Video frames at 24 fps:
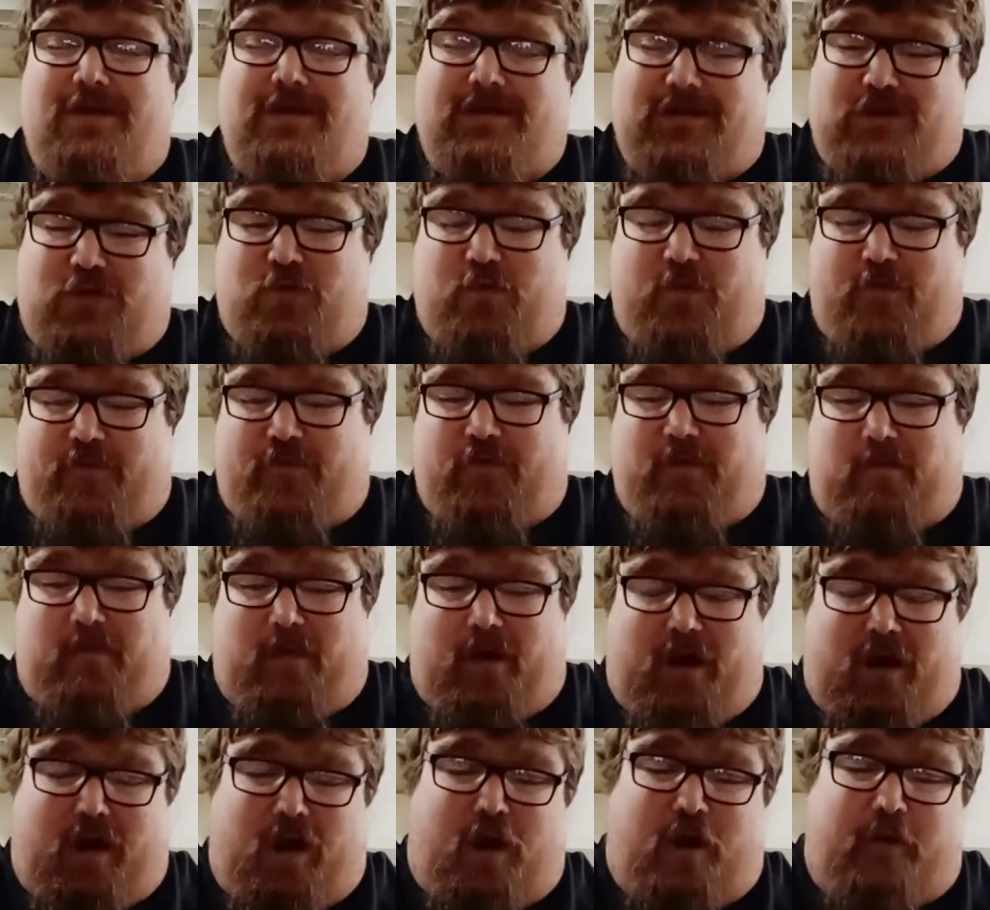Two of
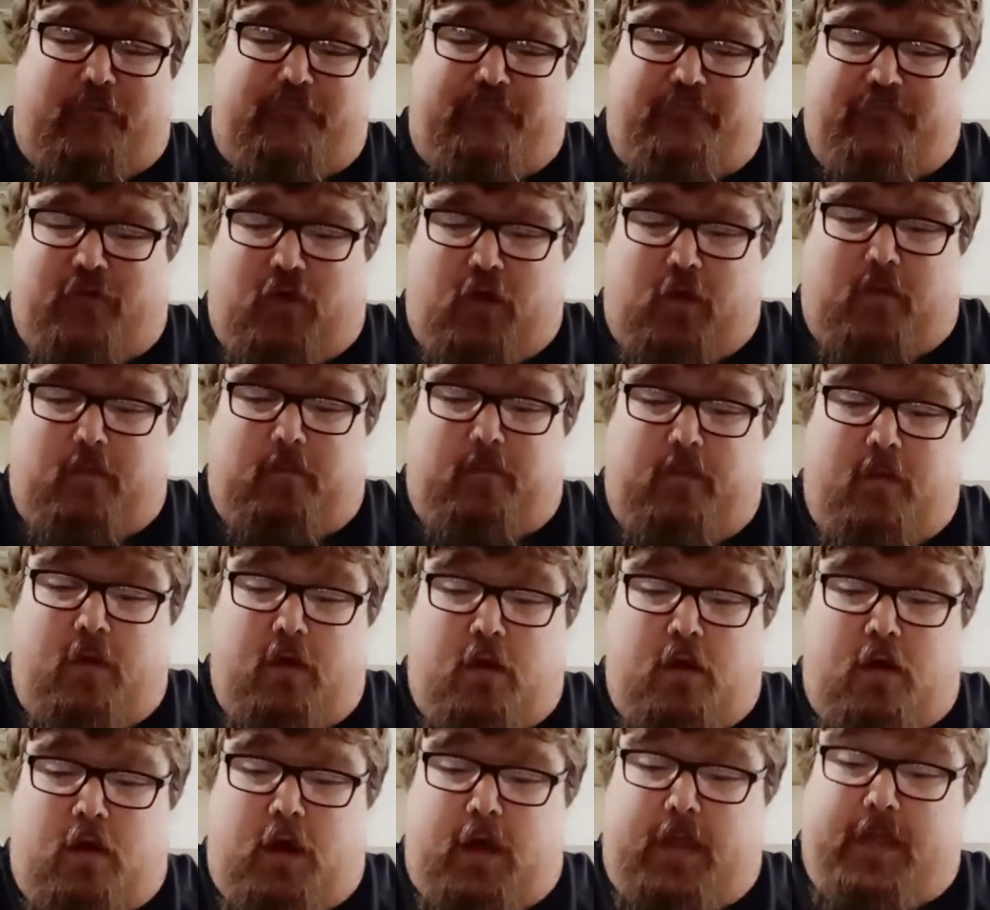them are from
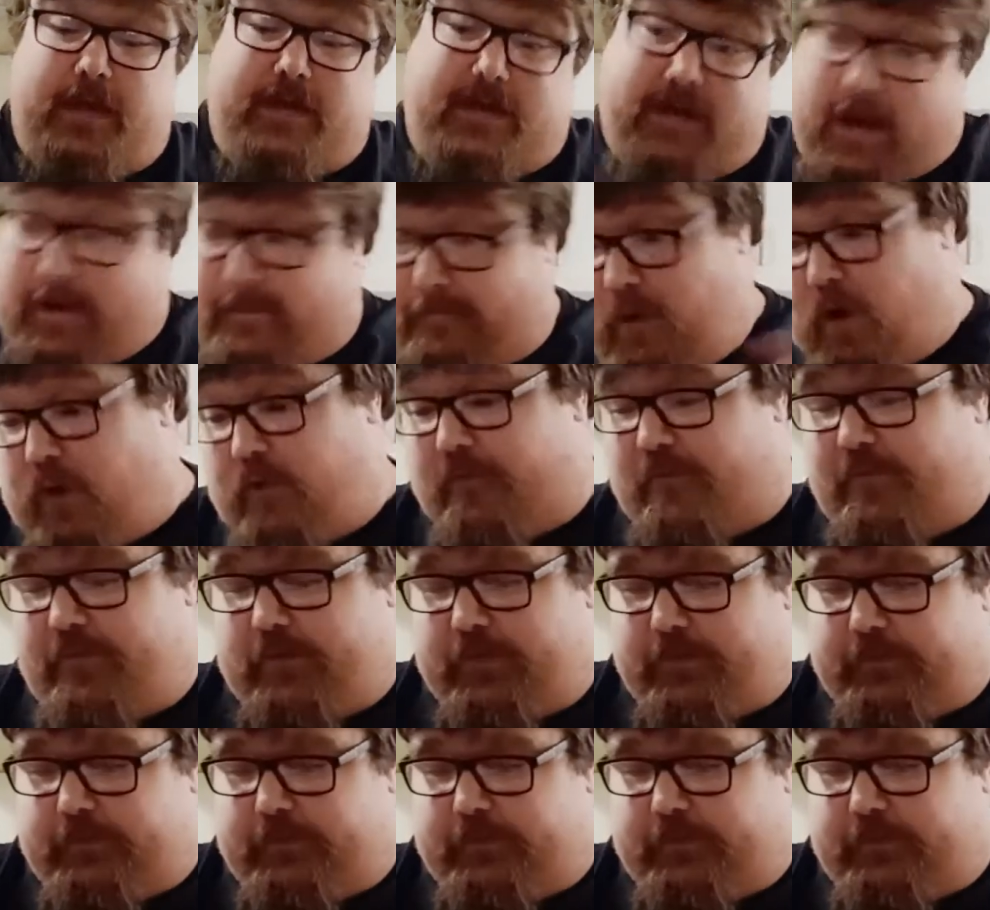the same book.